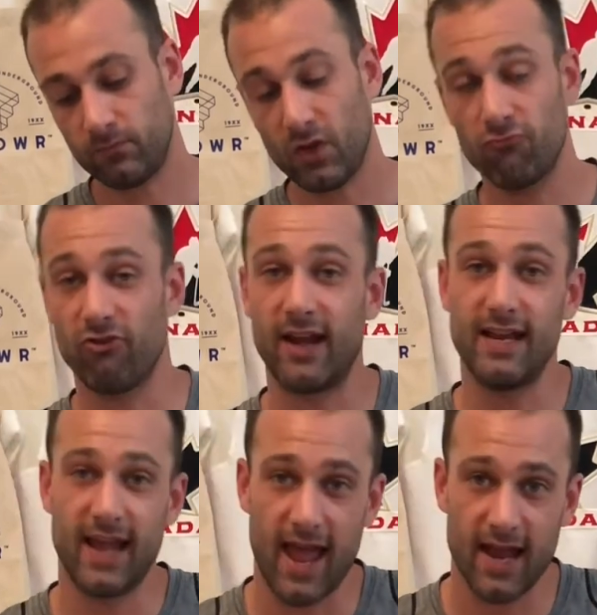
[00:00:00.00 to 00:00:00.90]

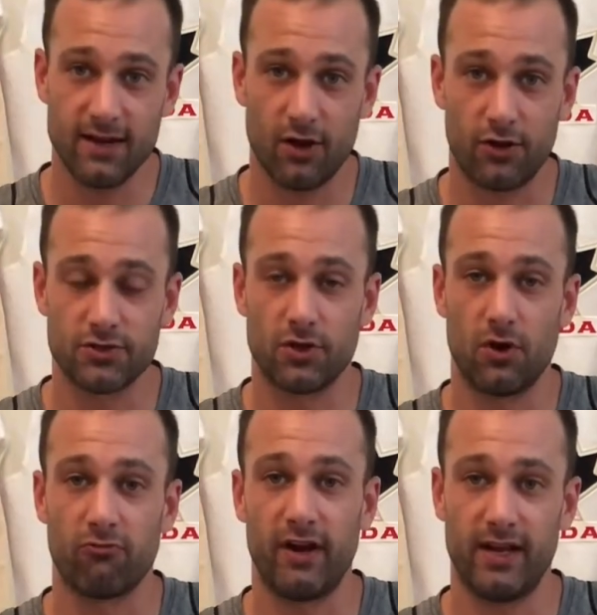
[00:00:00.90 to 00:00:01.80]
Ready Can also
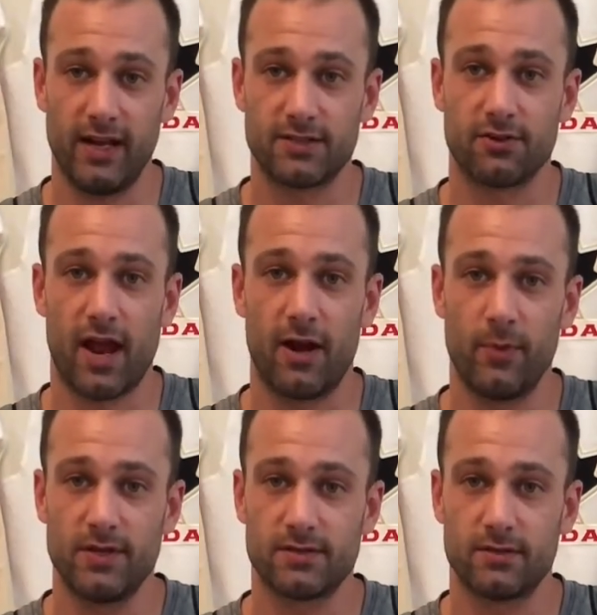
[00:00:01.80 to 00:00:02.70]
irradiates their
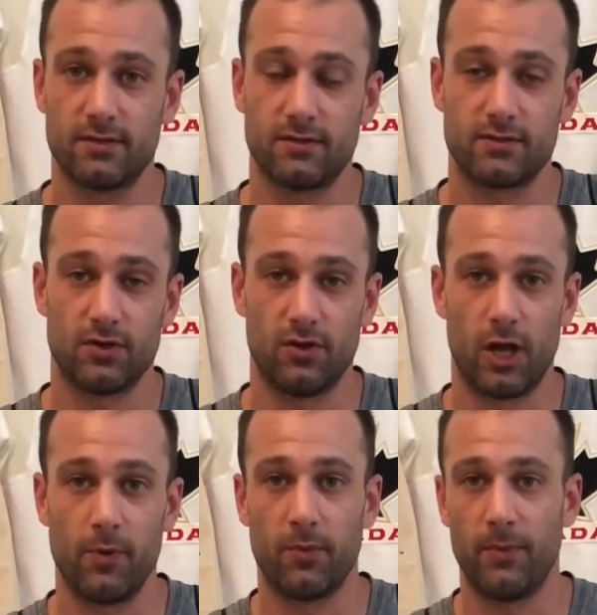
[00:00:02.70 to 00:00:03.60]
cannabis, so a lot
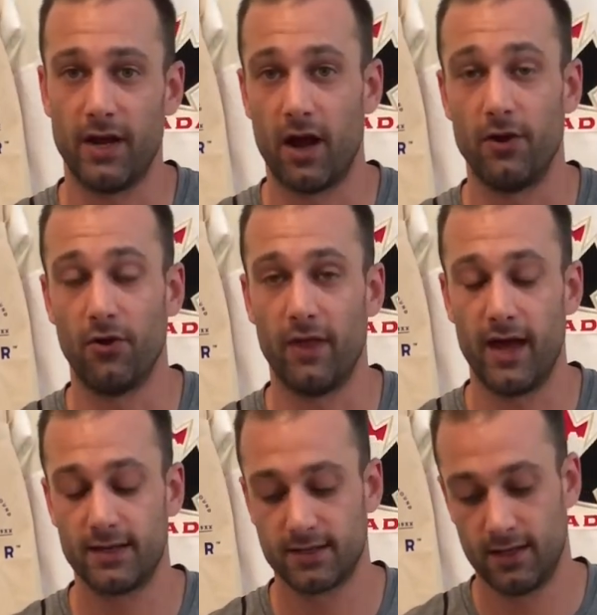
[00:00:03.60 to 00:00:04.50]
of people may not know
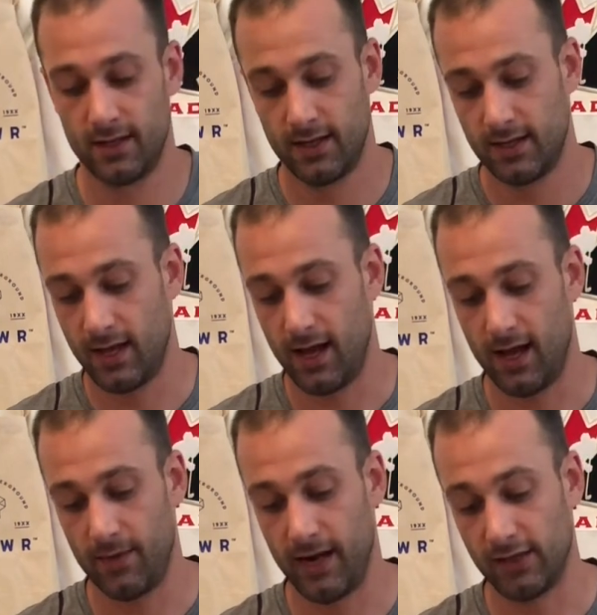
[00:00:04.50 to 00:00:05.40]
that.
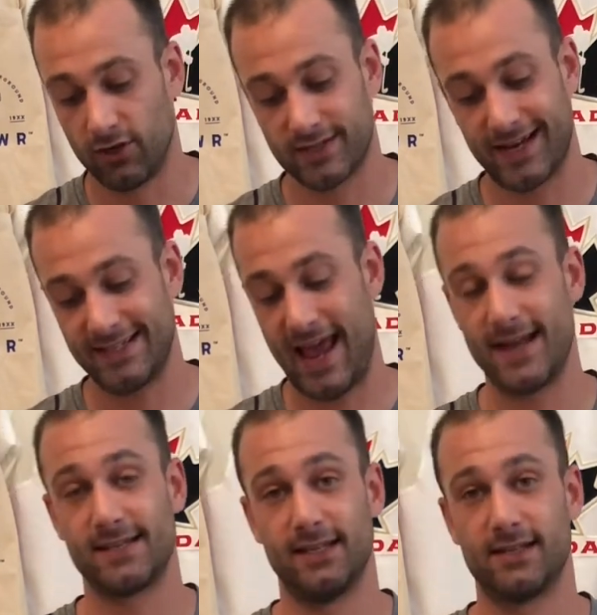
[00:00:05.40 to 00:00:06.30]
And it looks like
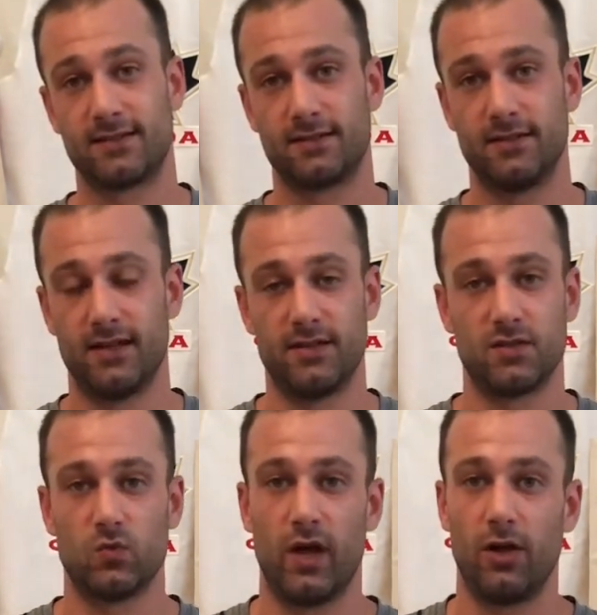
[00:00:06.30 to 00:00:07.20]
Tantalus does
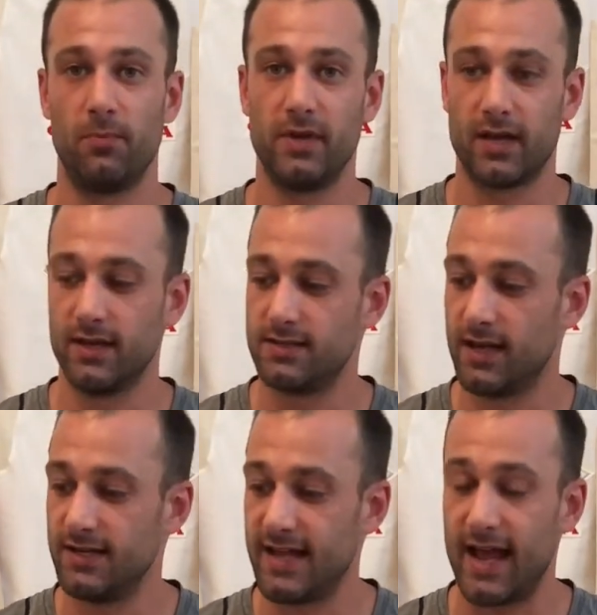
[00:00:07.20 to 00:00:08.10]
as well, because
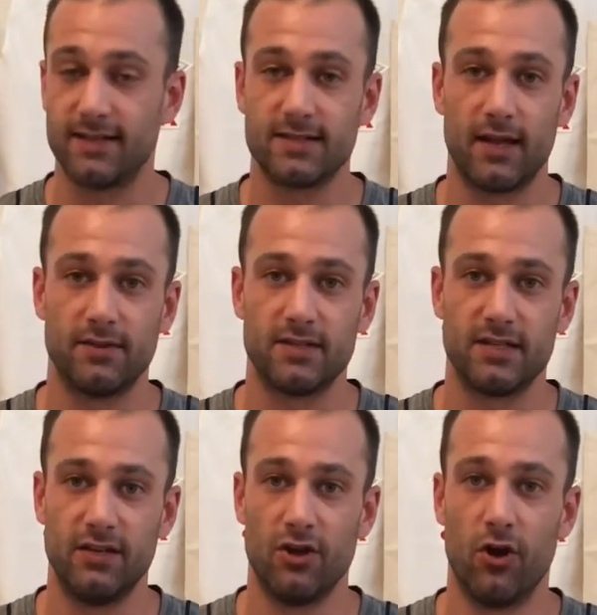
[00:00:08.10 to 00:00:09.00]
Dan Sutton, the
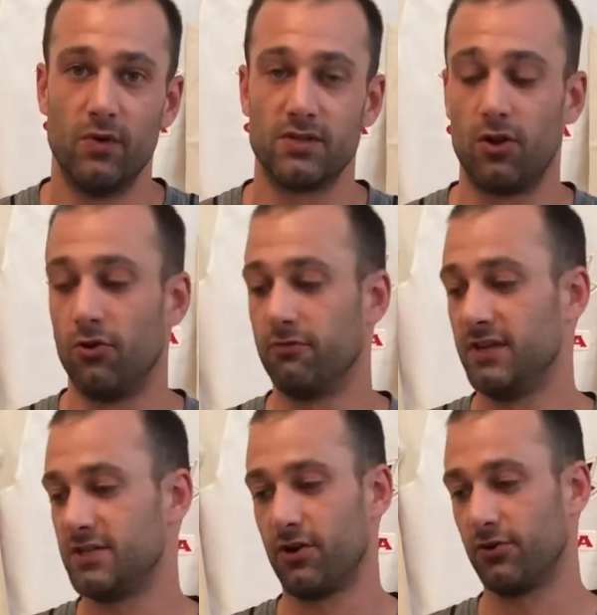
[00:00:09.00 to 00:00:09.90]
CEO, is all over
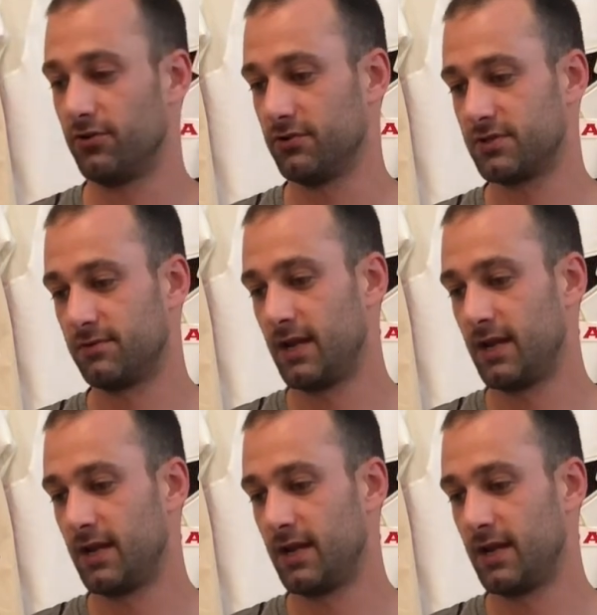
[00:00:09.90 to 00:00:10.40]
these articles